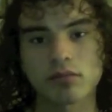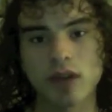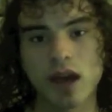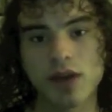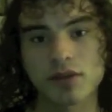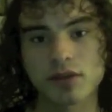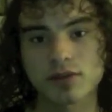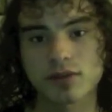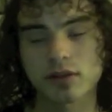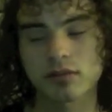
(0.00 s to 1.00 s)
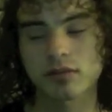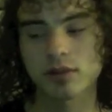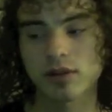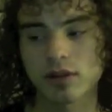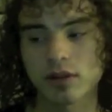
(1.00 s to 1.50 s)
half interesting,
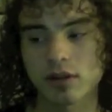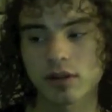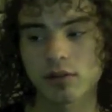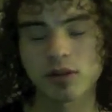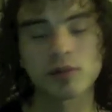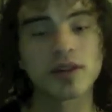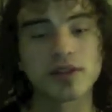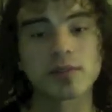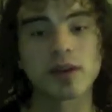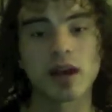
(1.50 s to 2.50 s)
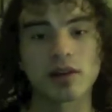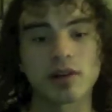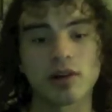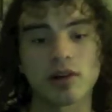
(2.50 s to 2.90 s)
uh, but it wasn't bad at all.